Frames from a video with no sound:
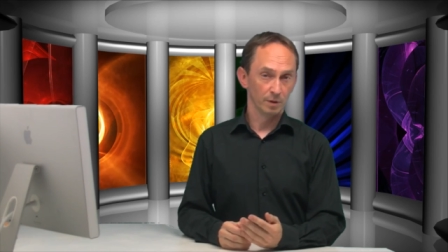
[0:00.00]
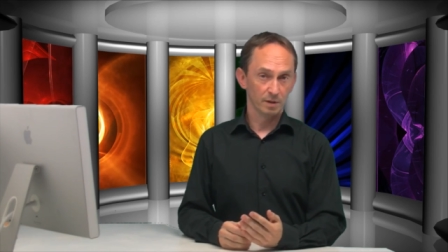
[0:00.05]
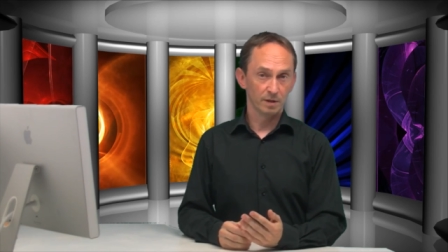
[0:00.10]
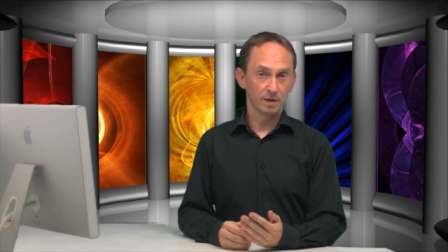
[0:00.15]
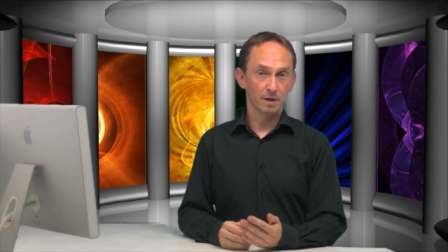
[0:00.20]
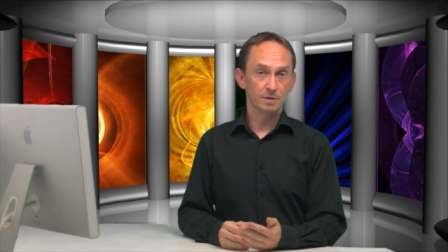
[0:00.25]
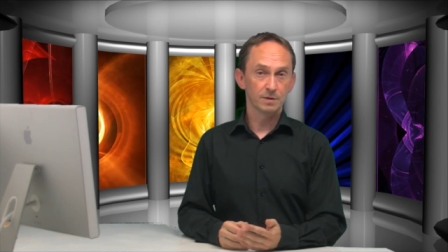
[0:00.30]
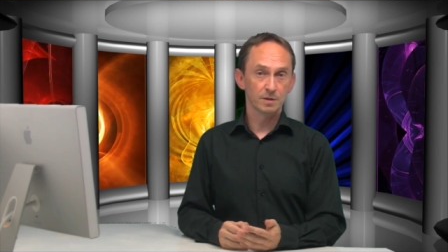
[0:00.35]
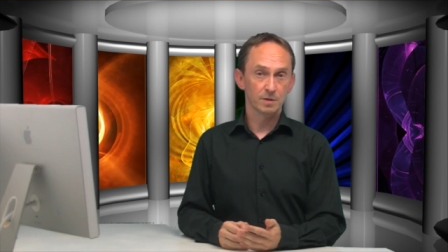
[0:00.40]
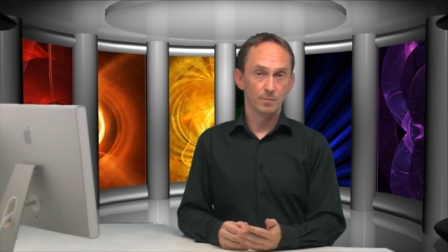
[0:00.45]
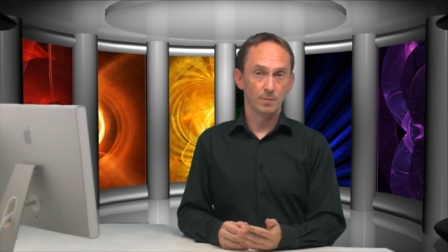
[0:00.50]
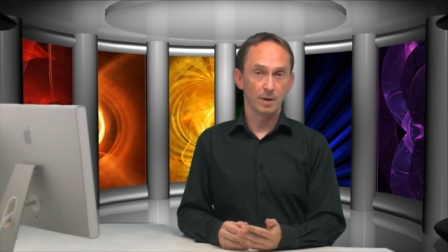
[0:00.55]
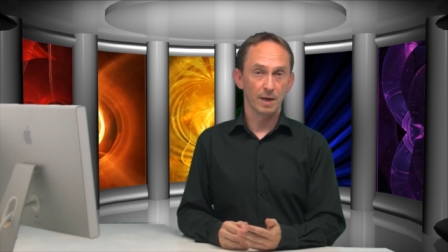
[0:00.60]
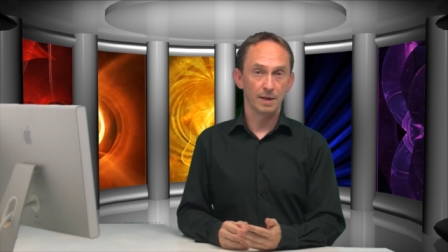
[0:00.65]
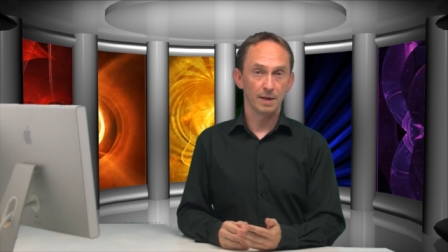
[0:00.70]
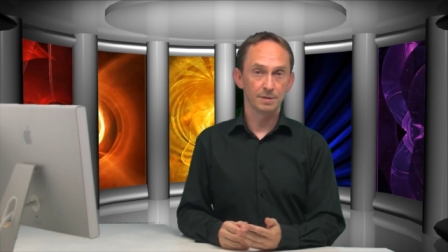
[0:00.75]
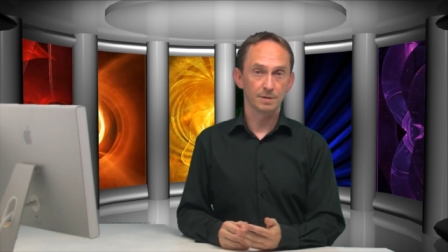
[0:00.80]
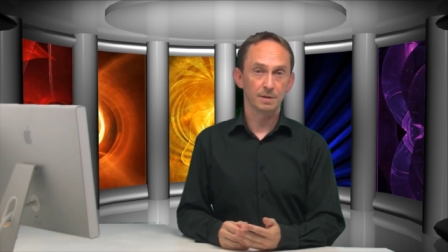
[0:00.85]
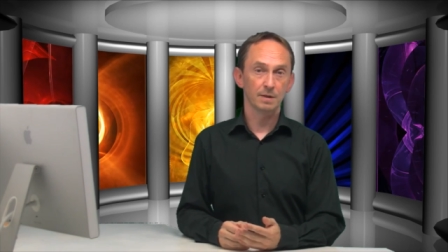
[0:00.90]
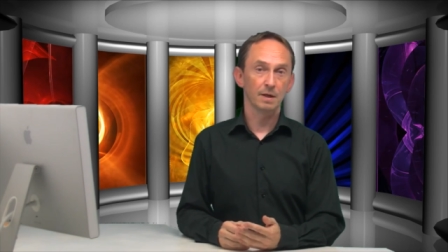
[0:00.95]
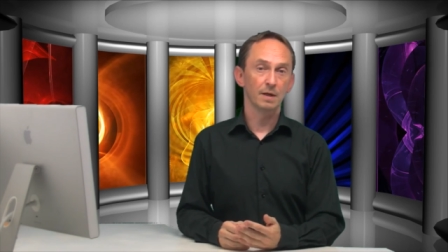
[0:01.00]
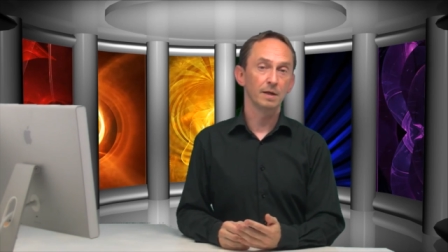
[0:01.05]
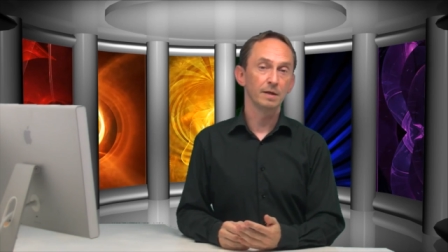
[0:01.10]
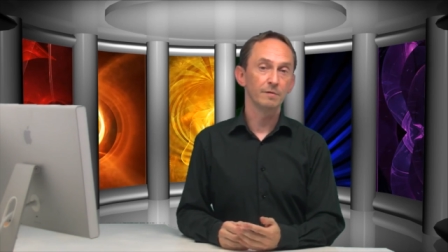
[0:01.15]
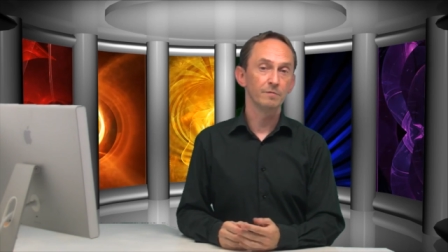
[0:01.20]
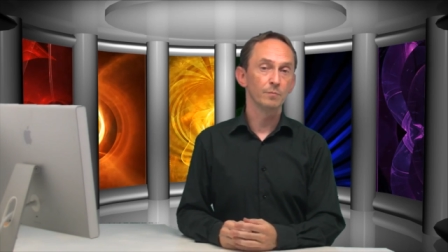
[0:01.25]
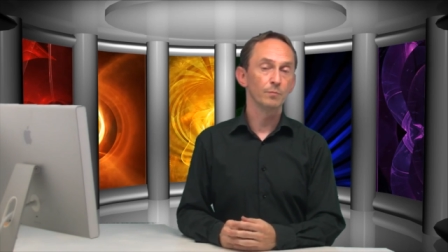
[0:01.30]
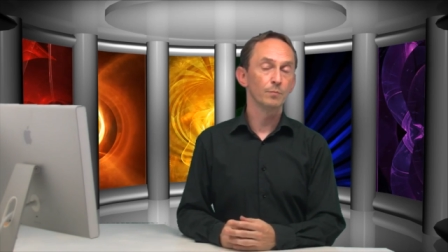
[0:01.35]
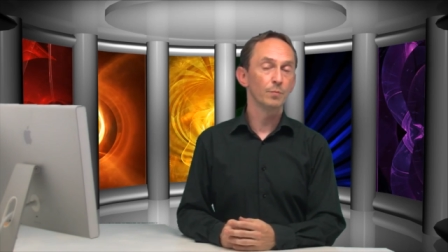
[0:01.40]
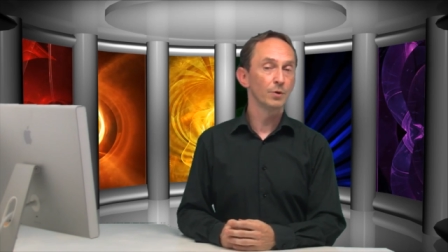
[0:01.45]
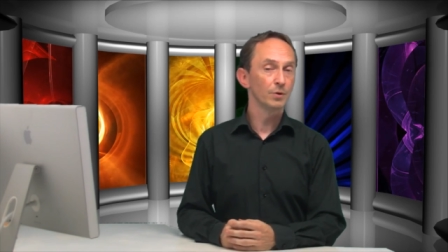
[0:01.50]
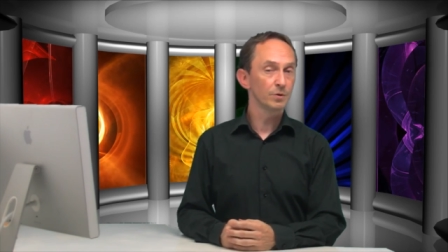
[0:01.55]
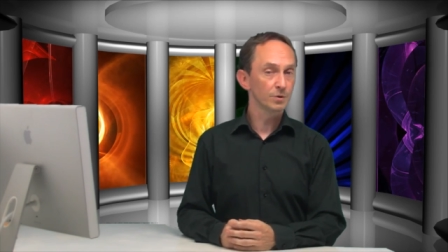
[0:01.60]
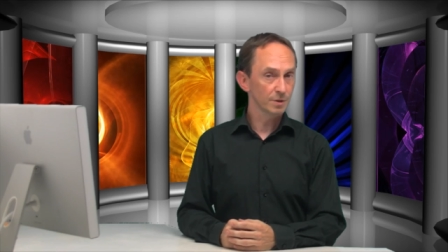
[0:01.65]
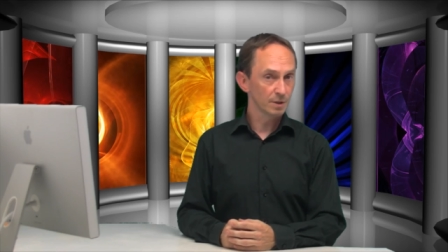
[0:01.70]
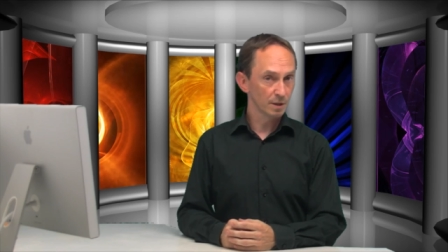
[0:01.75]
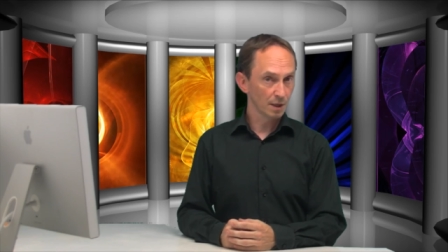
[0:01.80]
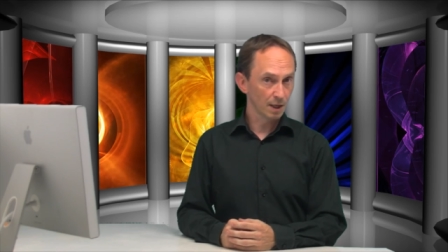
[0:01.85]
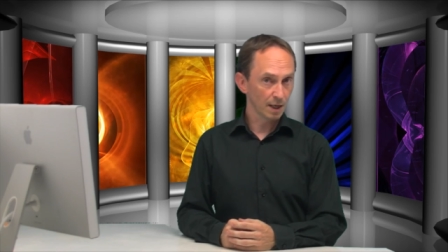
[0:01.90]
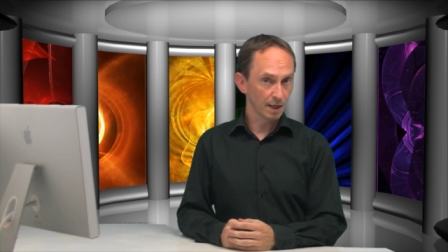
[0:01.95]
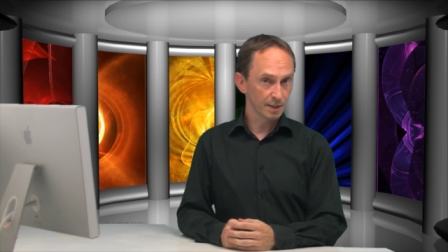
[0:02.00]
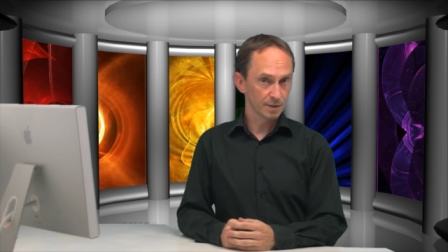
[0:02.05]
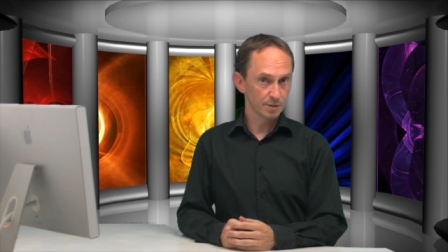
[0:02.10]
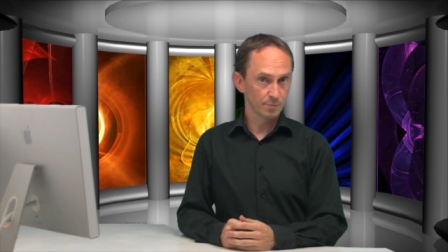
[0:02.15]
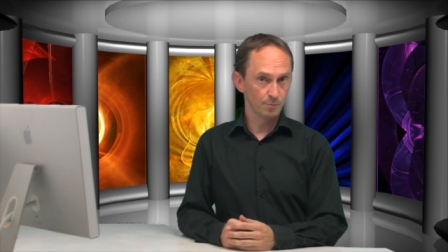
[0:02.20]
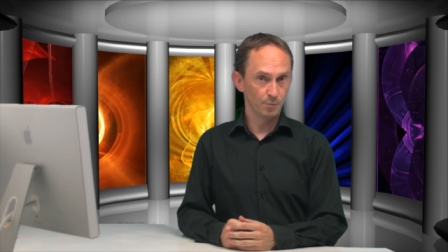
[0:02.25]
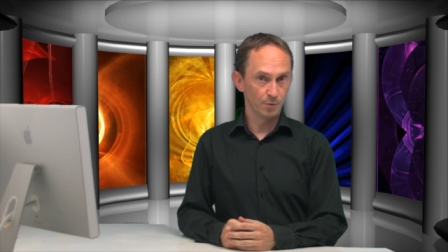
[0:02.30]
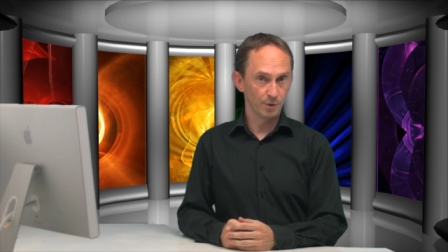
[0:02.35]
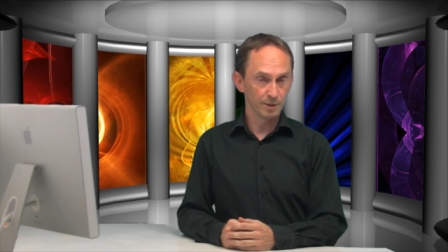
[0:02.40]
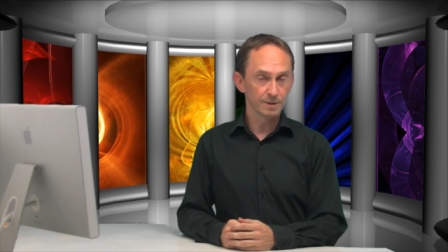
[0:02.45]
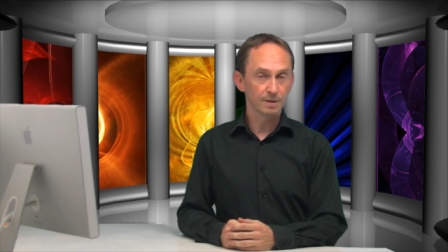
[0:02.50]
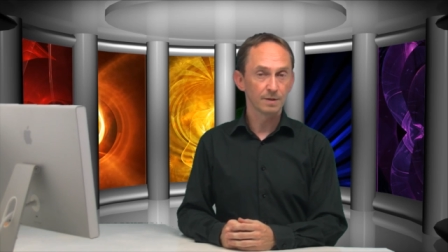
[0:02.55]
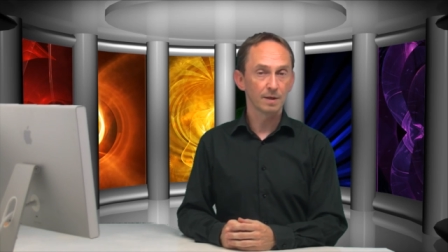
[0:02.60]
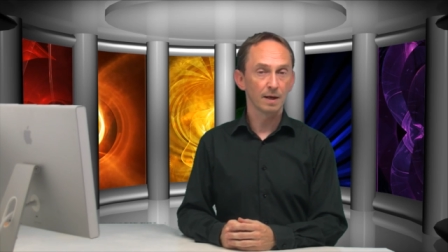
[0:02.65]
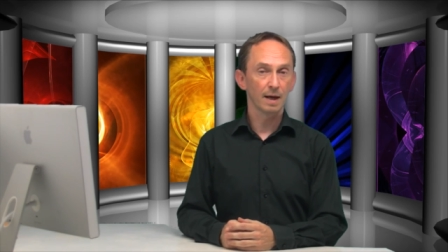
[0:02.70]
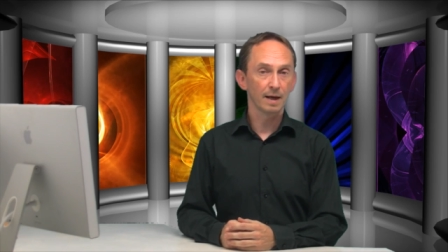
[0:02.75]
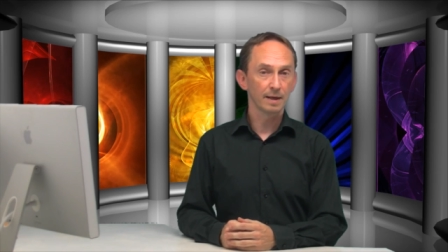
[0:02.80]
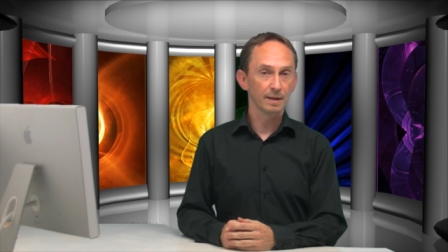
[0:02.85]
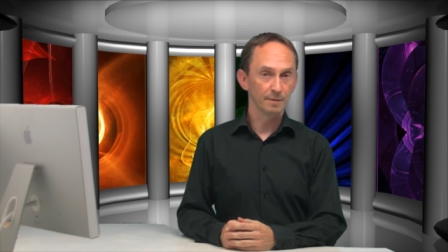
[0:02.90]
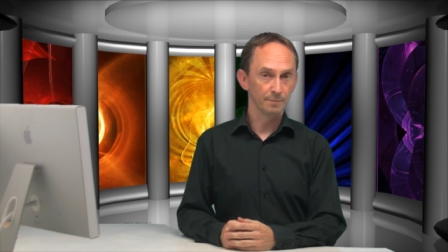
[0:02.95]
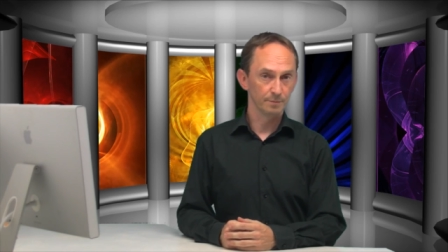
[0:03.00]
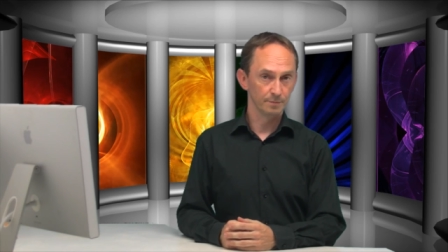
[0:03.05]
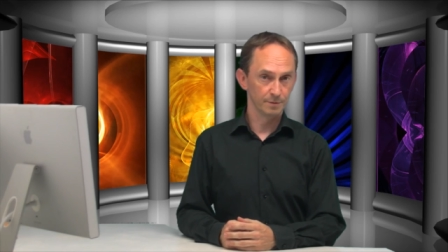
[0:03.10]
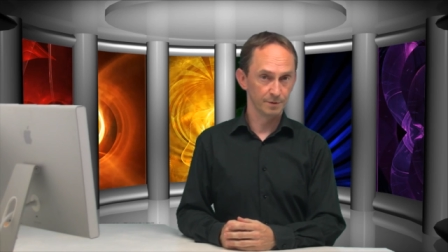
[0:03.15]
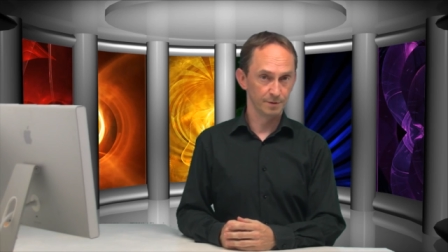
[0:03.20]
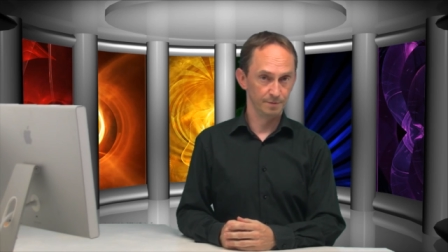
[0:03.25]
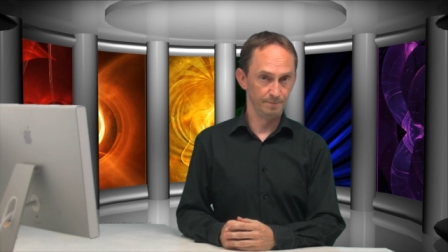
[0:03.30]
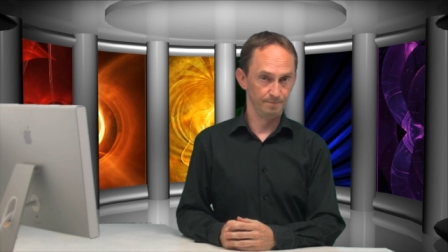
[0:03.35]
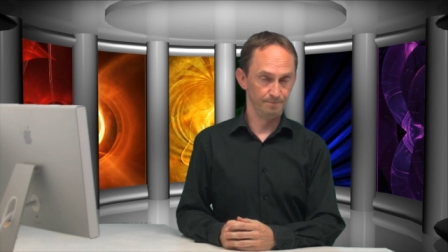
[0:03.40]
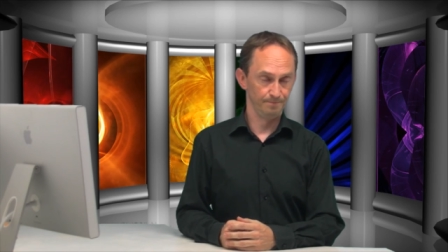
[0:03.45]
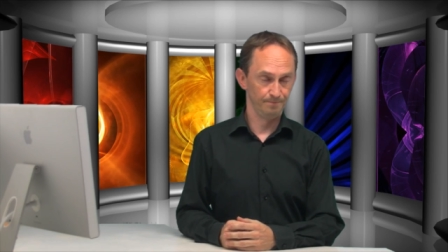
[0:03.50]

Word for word: customized and even personalized printed items,